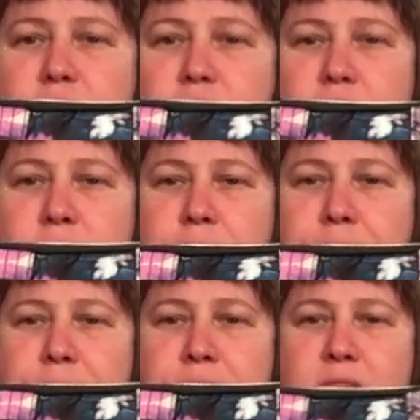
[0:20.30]

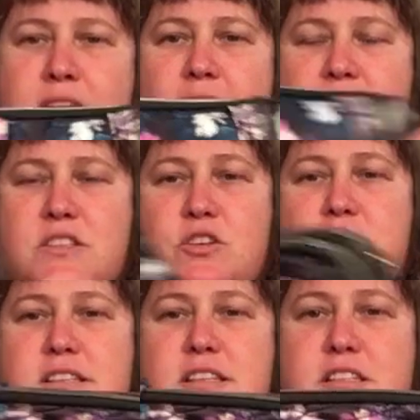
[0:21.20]
Um, yeah, so
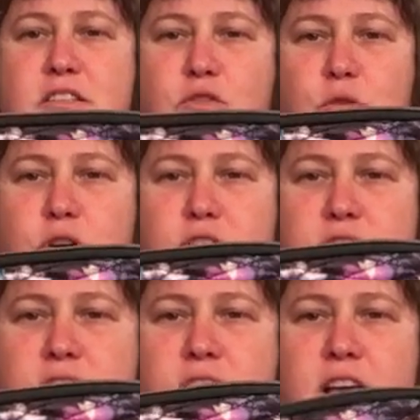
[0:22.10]
this is, of course,